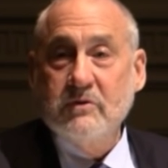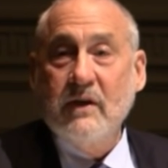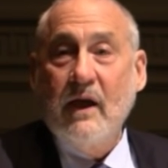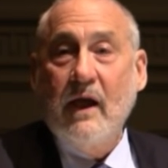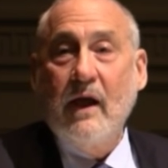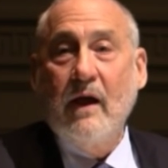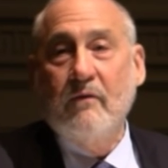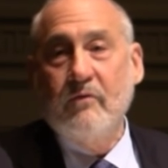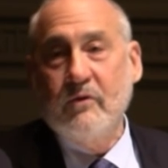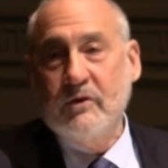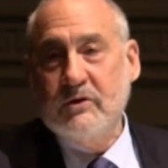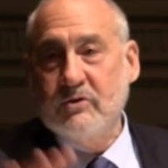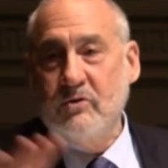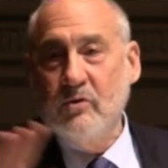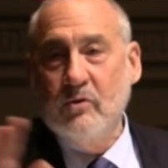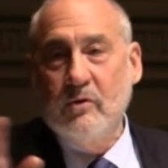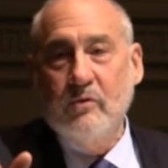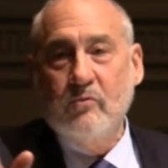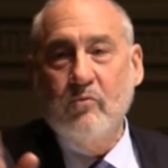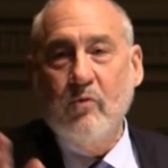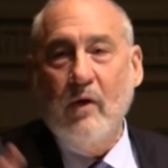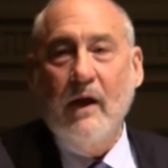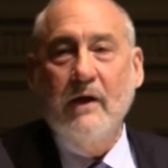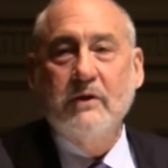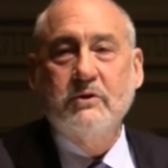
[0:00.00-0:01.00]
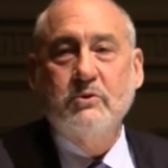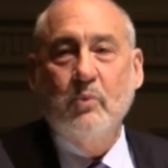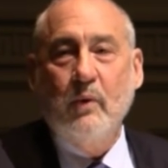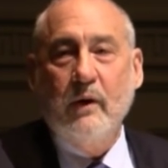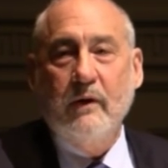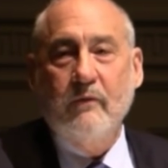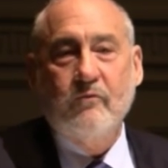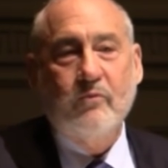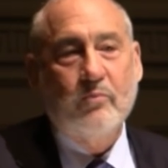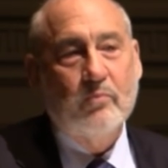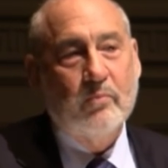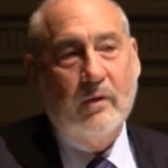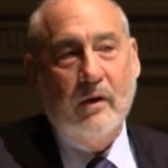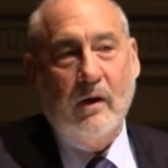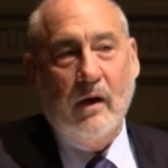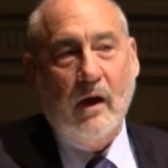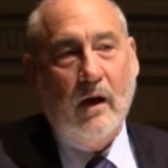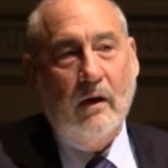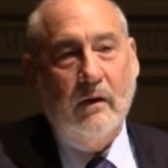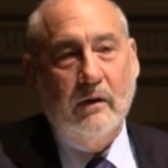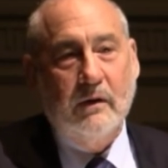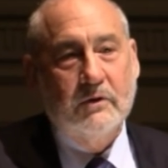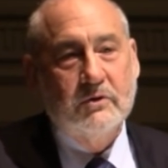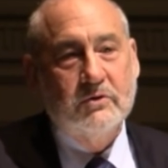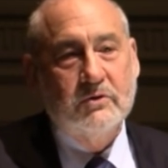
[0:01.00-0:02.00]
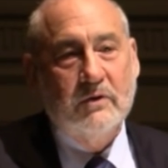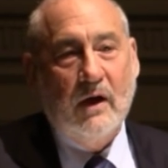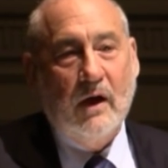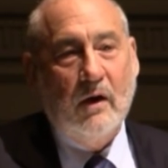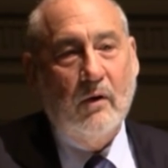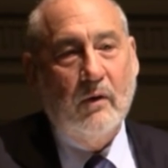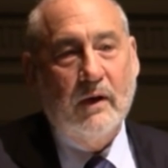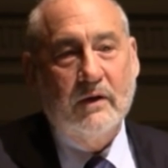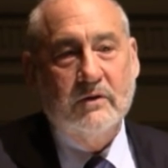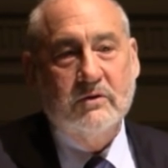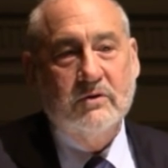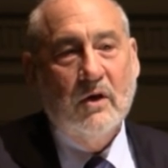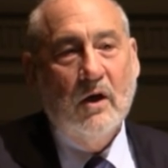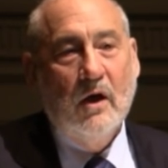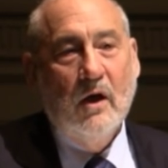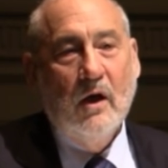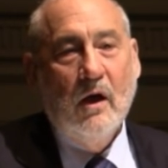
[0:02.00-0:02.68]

The average student graduating from college now has